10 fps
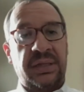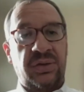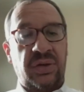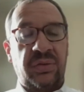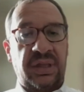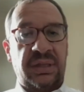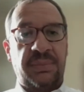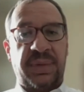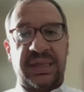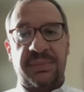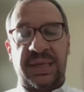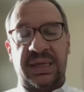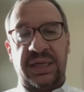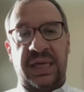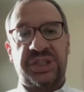You know, the
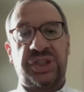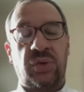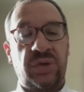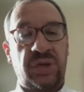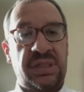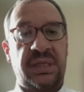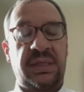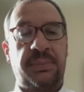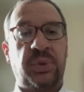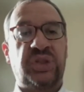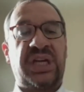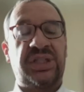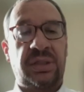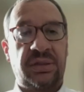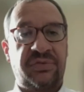pandemic has shown us the
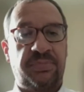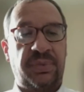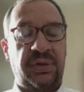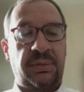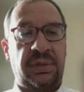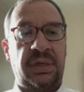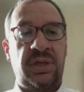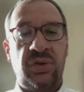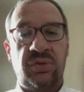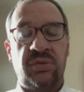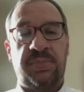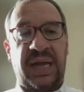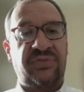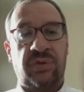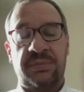potential of new
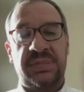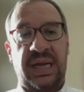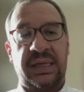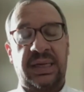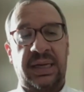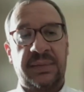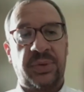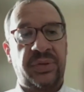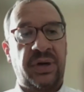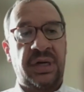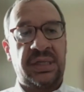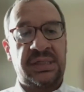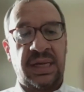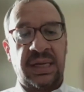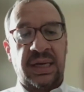platforms like
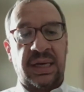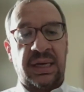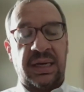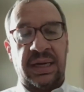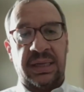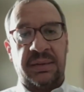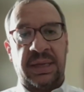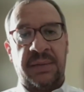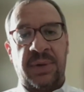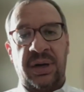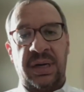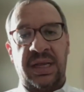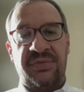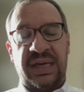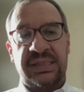Moderna's
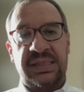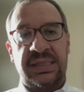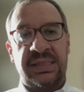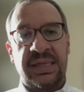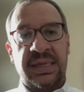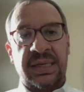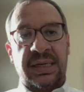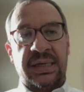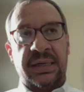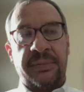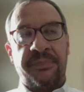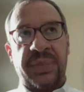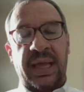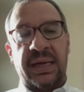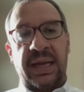mRNA vaccines
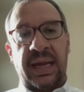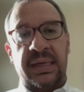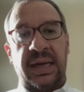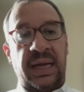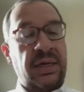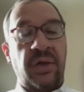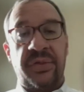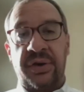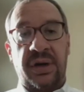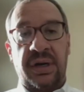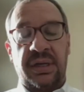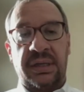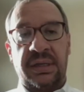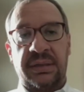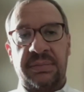and
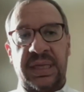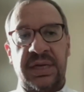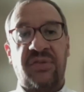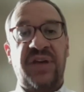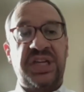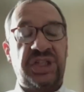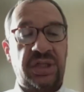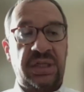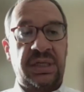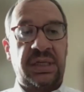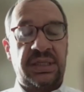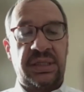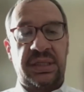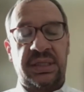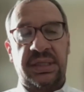other innovation
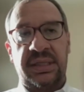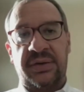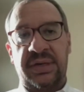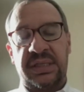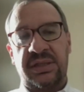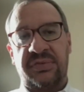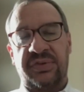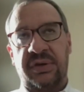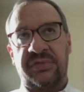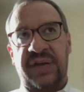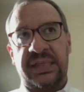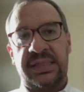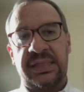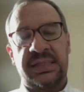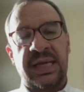in the areas of
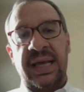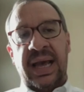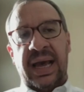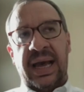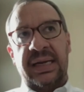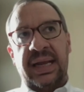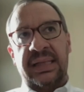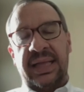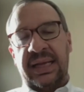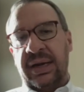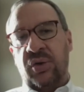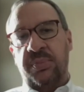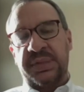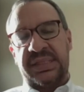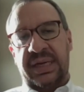vaccines. And that
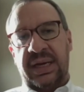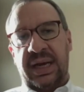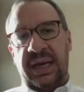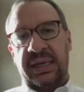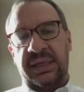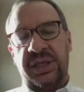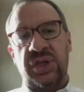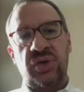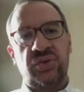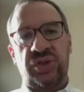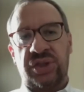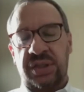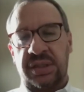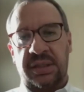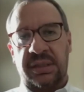opens a
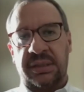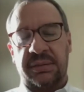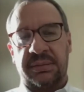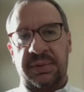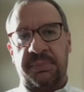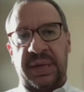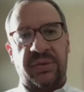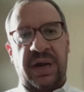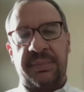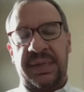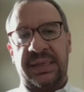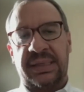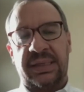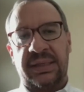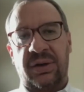huge
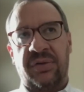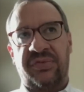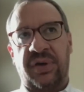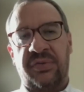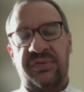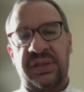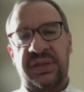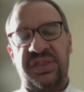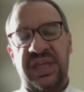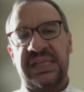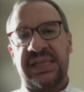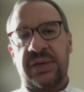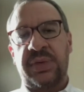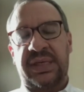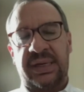panorama of the things
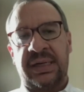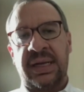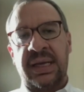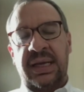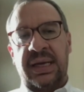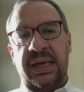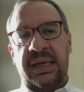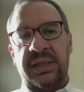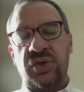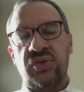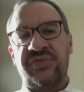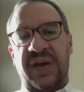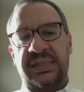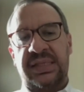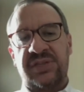that we can use
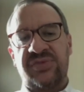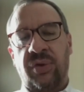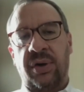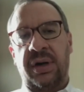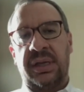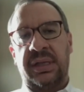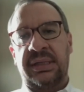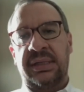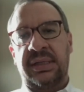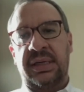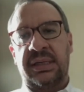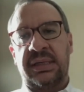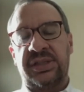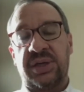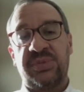vaccines for
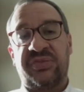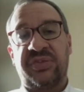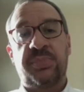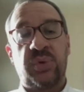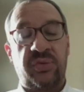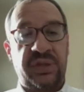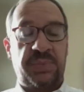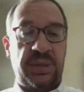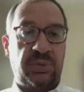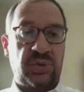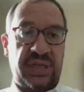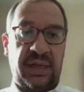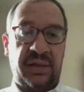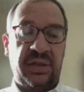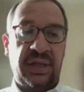in terms of improving people's
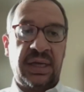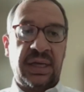health.